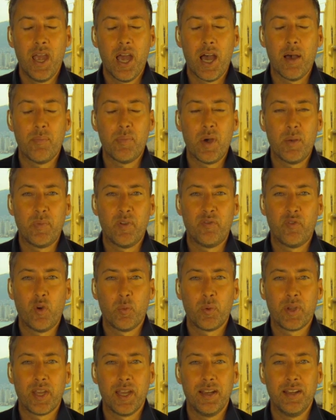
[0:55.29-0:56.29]
But
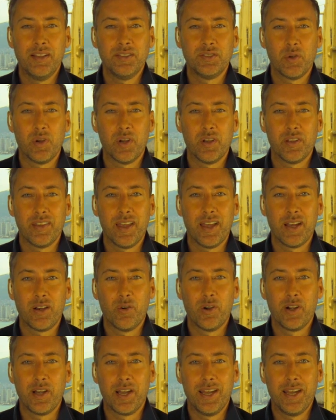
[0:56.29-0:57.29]
before we get into all of that,
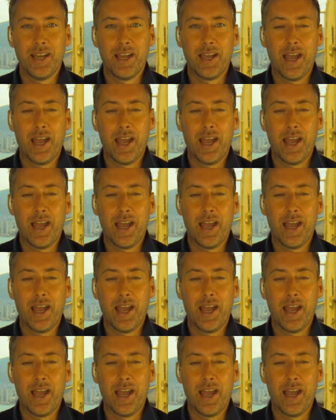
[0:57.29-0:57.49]
Jorge,